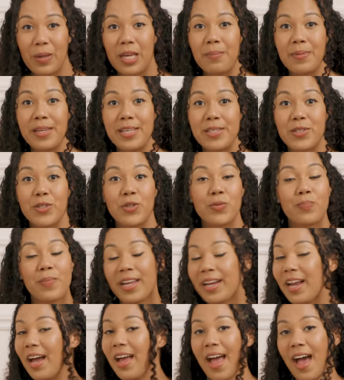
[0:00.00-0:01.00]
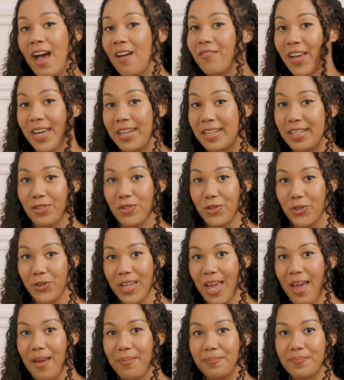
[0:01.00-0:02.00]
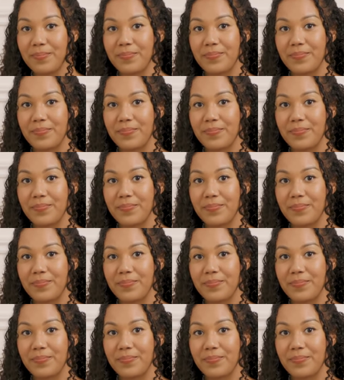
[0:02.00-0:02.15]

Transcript: babies who may not have head control yet.